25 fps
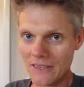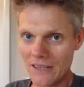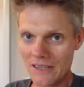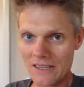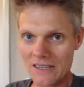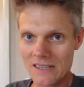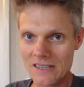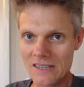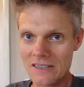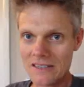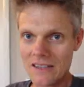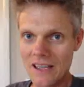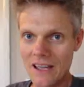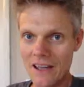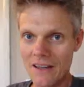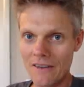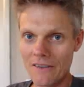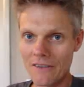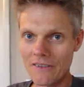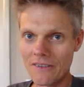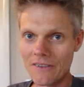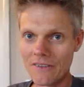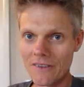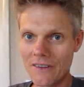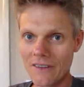this stuff
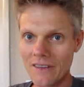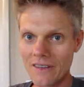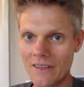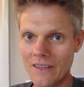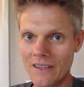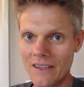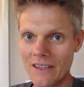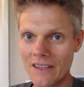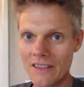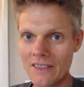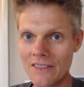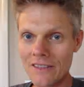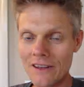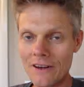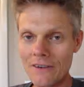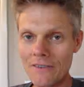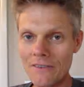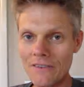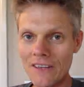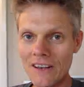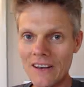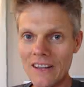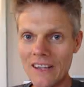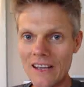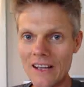in their
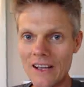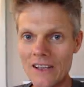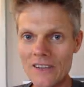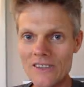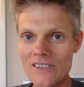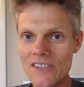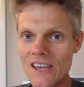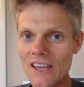videos.